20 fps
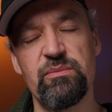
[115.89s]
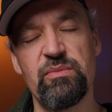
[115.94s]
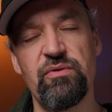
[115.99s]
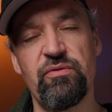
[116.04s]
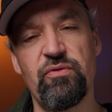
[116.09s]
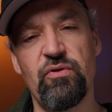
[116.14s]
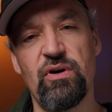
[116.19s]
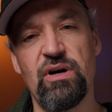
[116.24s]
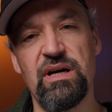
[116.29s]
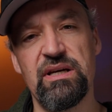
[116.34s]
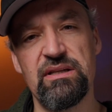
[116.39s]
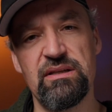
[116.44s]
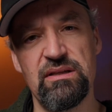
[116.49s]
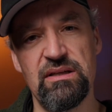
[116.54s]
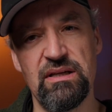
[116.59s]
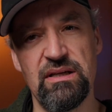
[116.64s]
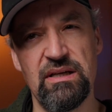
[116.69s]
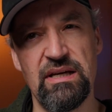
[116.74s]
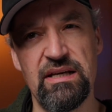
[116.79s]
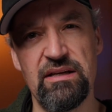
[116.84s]
before I
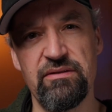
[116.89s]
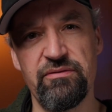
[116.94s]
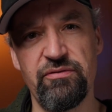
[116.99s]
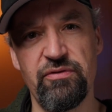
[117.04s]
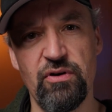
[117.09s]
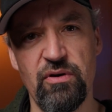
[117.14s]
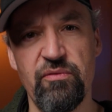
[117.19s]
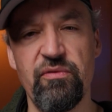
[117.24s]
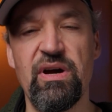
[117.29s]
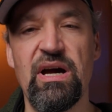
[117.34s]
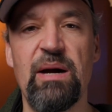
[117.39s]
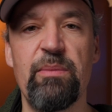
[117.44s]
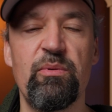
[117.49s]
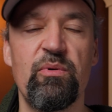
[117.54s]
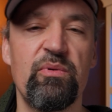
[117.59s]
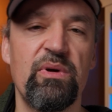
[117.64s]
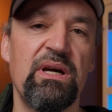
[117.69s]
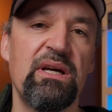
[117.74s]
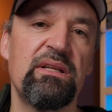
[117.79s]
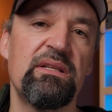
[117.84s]
had a firmware
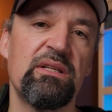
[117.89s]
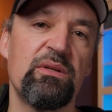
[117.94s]
upgrade,